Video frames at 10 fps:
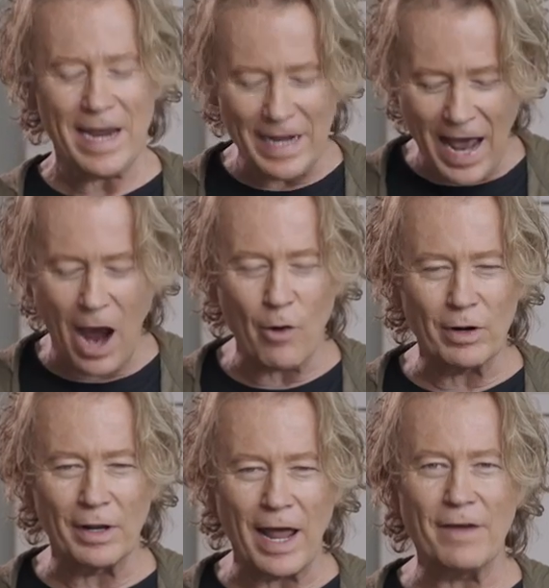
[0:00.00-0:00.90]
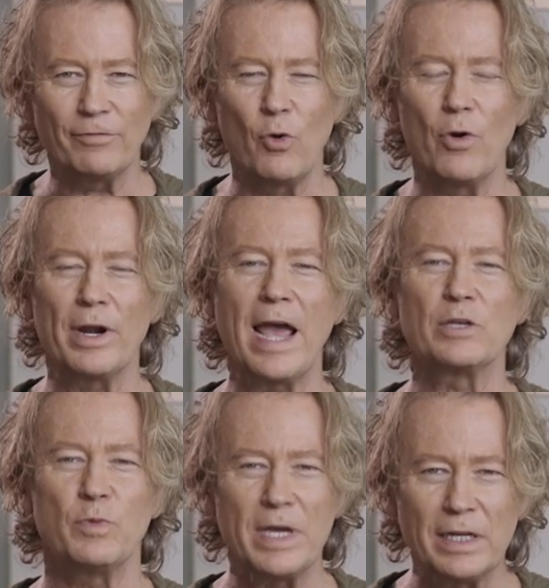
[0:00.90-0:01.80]
in our life, Lord,
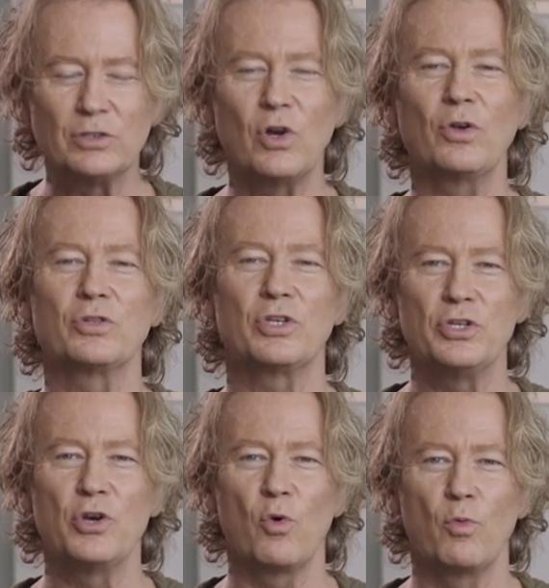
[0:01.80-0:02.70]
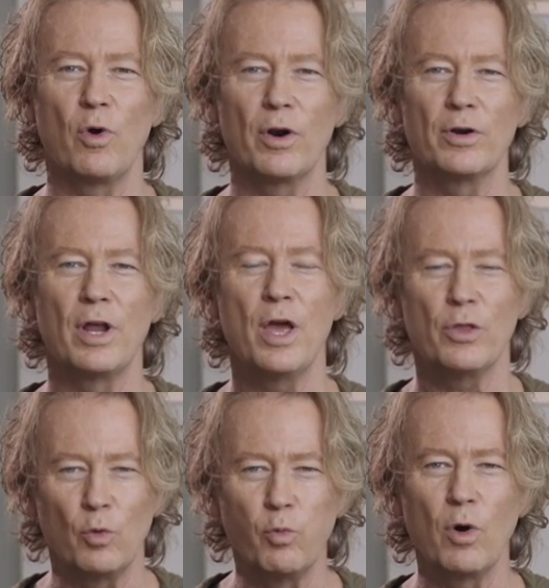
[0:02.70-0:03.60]
as we indulge in your word,
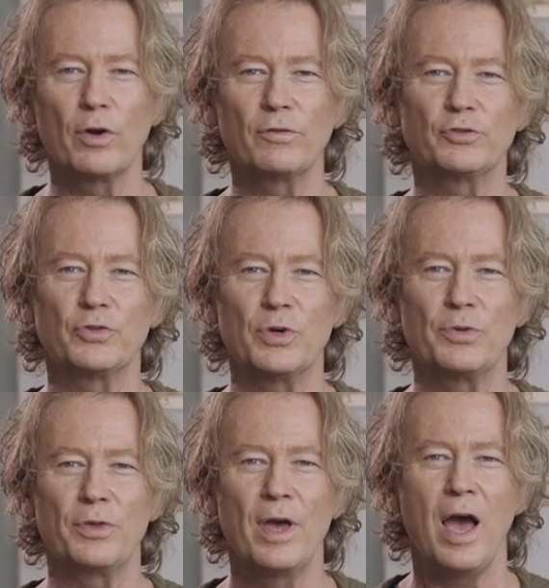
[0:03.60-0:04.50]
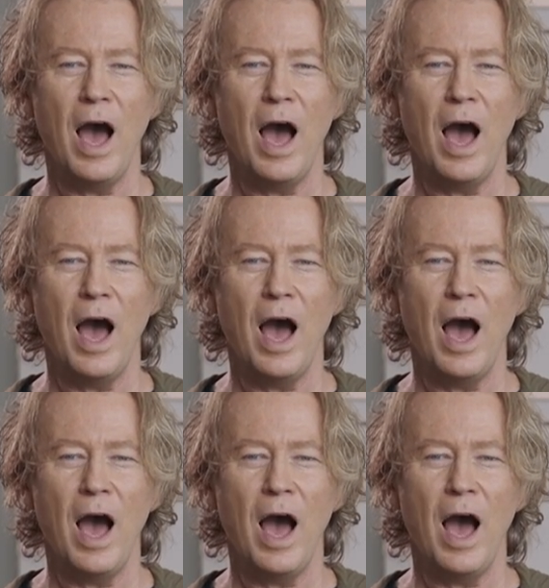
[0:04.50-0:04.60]
the word of truth.